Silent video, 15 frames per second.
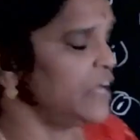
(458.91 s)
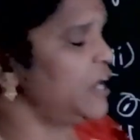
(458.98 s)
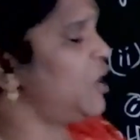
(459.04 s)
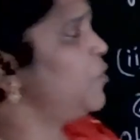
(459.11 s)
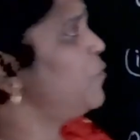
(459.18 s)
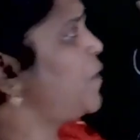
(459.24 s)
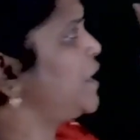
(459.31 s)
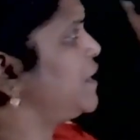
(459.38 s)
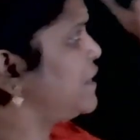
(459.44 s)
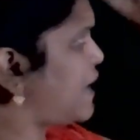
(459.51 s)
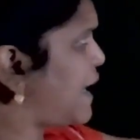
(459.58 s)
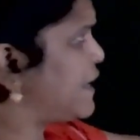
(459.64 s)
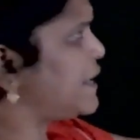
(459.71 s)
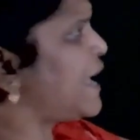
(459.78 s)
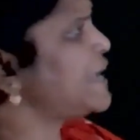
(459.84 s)
Now, when it
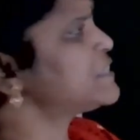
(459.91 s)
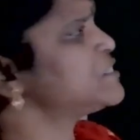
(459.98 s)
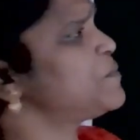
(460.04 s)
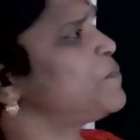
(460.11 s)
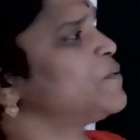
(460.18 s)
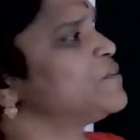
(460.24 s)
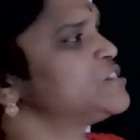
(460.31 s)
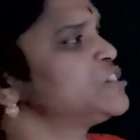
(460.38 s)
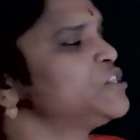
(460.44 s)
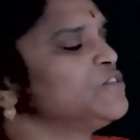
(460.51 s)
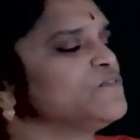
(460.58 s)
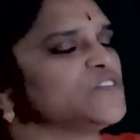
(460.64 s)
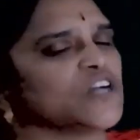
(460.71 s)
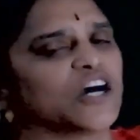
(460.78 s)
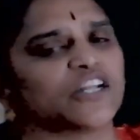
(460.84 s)
attacks a
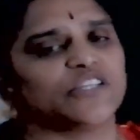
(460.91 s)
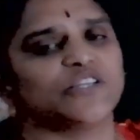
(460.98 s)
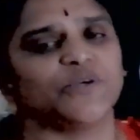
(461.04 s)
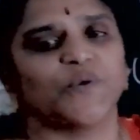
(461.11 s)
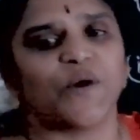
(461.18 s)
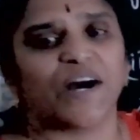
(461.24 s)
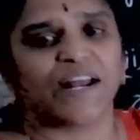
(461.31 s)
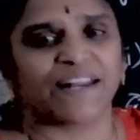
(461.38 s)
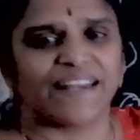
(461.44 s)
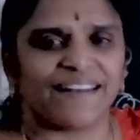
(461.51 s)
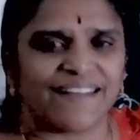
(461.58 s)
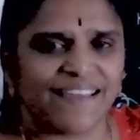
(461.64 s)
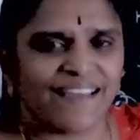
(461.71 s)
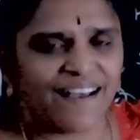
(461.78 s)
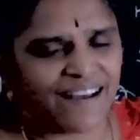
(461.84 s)
positive charge, you are
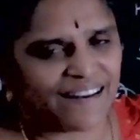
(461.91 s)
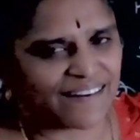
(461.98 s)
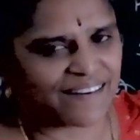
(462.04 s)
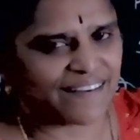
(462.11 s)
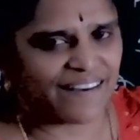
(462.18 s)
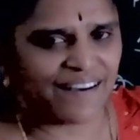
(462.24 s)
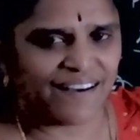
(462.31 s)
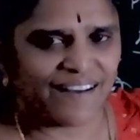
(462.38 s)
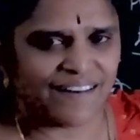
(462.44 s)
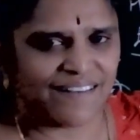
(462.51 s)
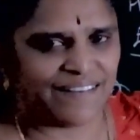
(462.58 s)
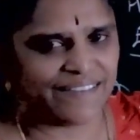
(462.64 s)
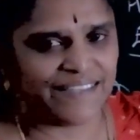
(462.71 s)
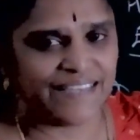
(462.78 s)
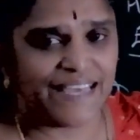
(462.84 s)
getting alcohol.
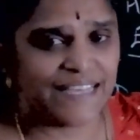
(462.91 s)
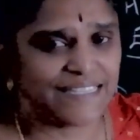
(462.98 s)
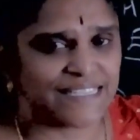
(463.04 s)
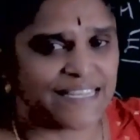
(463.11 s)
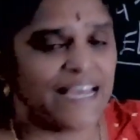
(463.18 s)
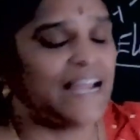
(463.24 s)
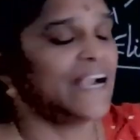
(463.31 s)
Yes.